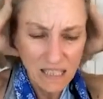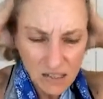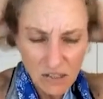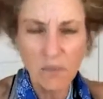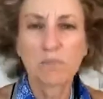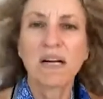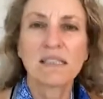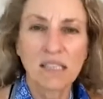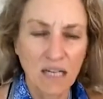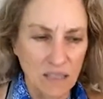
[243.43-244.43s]
So break
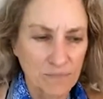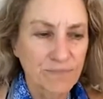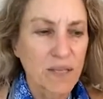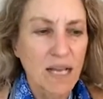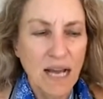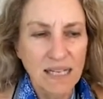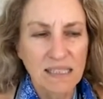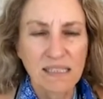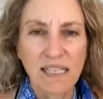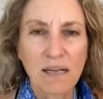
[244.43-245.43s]
tunnel, I'm going
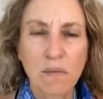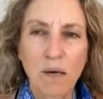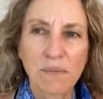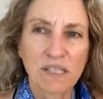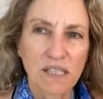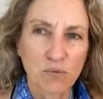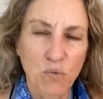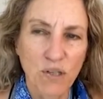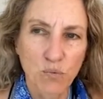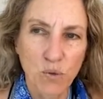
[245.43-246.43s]
to say them almost as
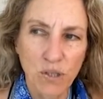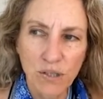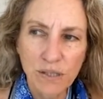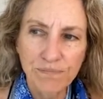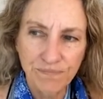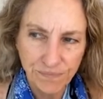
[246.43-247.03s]
one word.